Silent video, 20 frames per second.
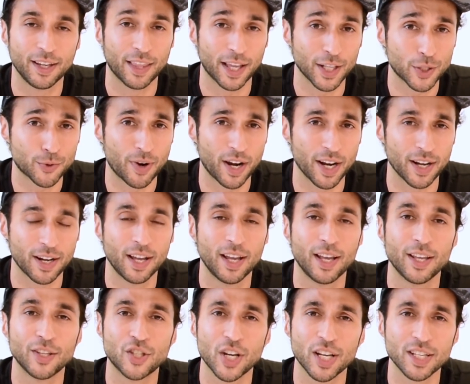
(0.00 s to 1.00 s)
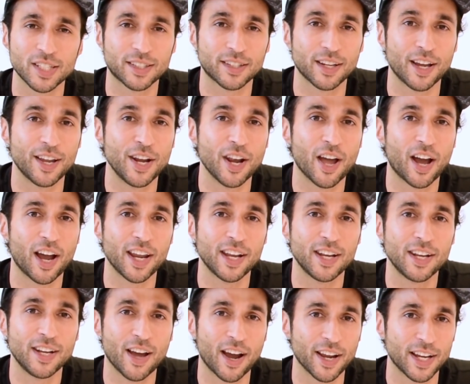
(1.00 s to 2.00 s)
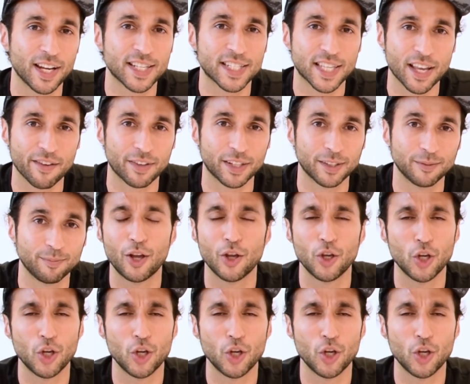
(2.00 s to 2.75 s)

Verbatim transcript: That's right, just nine ninety-seven.